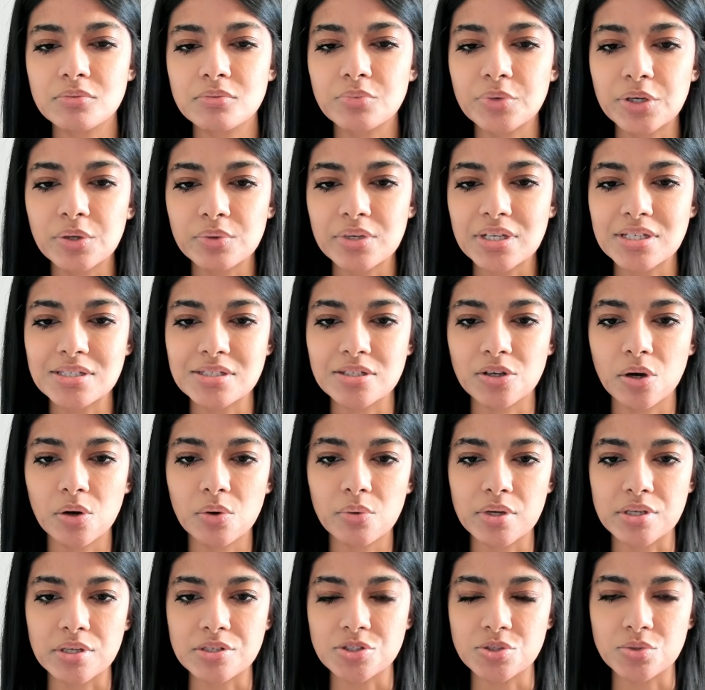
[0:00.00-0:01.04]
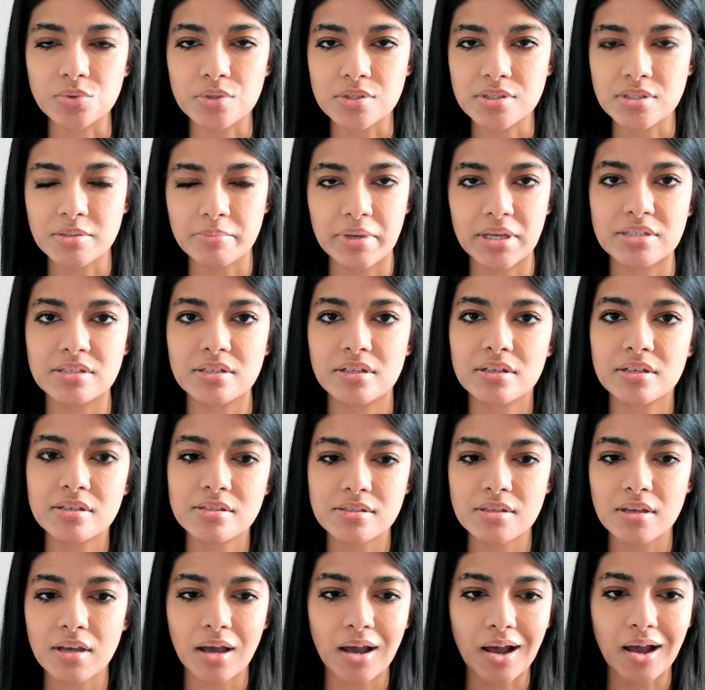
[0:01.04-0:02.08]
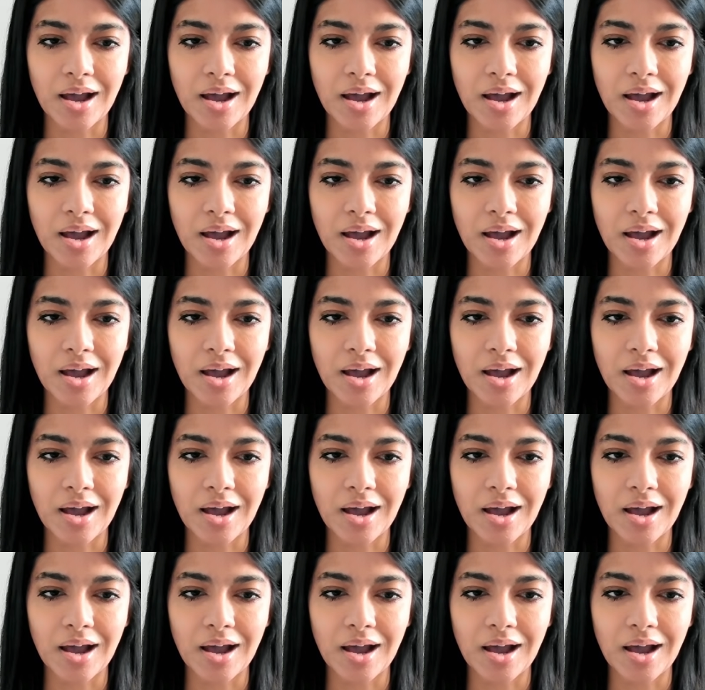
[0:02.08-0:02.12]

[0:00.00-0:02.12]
We don't need to go into the semantics.